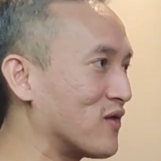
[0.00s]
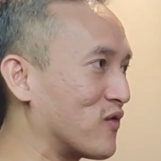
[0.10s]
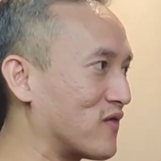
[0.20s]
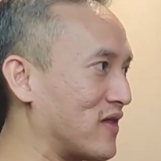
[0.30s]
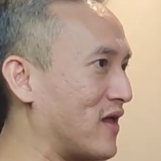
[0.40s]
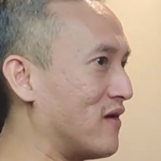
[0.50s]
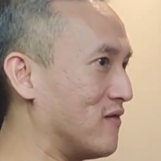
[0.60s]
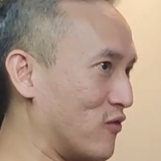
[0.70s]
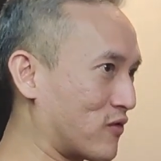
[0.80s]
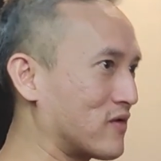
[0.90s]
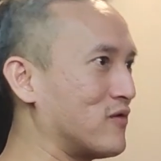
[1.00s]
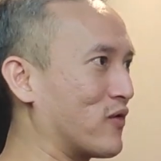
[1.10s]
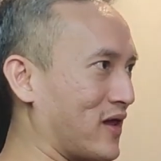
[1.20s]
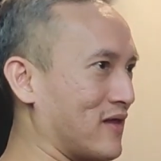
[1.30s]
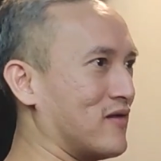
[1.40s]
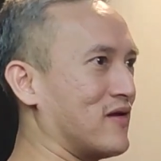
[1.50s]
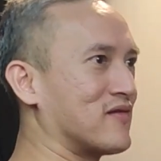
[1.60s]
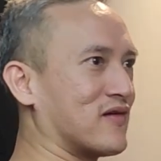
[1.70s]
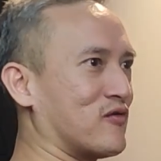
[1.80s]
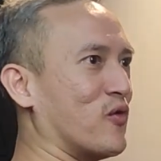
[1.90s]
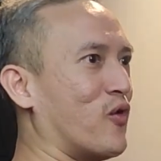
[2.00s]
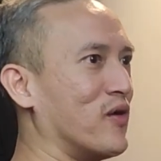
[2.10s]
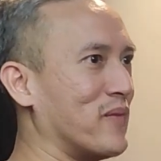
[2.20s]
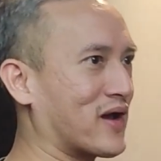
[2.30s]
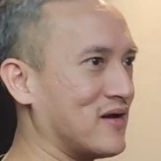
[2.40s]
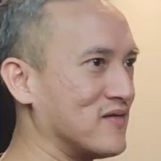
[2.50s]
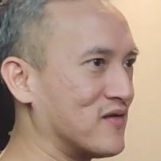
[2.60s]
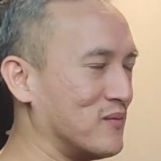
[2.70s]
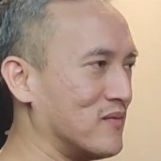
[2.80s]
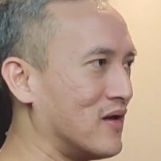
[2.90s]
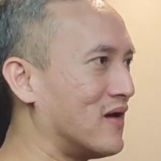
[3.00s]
To say that, look, okay, there is a reward mechanism.